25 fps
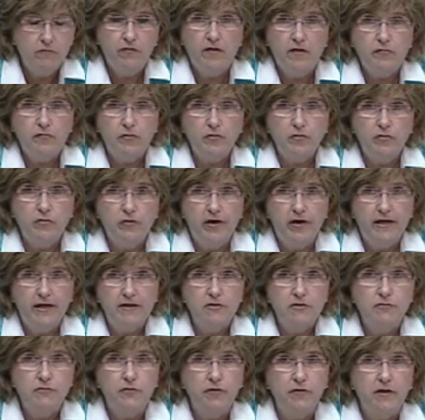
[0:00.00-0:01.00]
federal
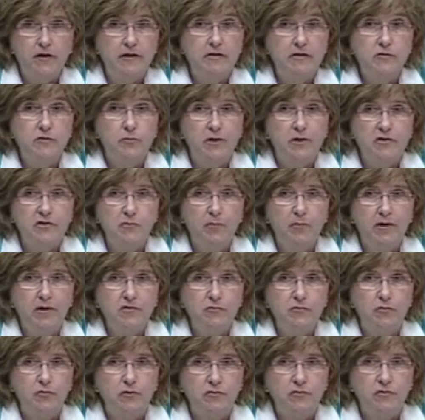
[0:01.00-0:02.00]
grants for the express
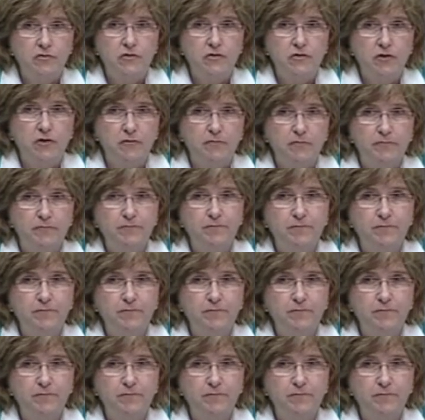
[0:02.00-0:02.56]
bus route. So.